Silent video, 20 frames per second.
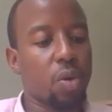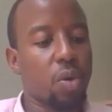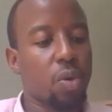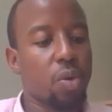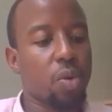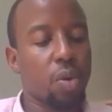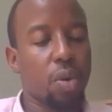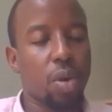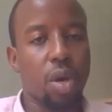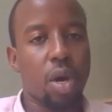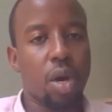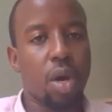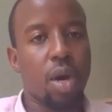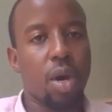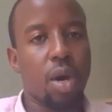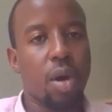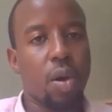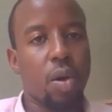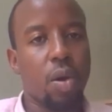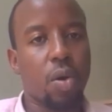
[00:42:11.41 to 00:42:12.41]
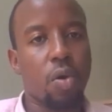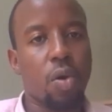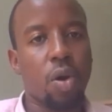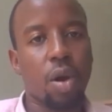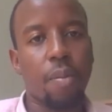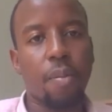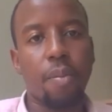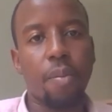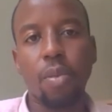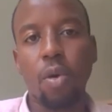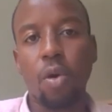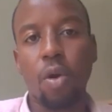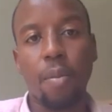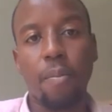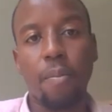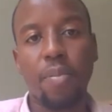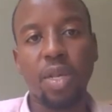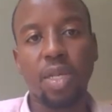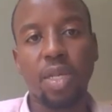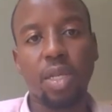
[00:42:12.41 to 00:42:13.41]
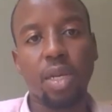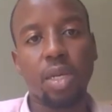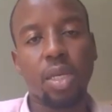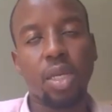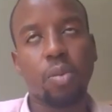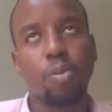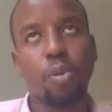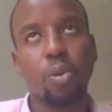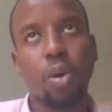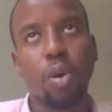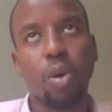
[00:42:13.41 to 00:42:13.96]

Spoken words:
or a business?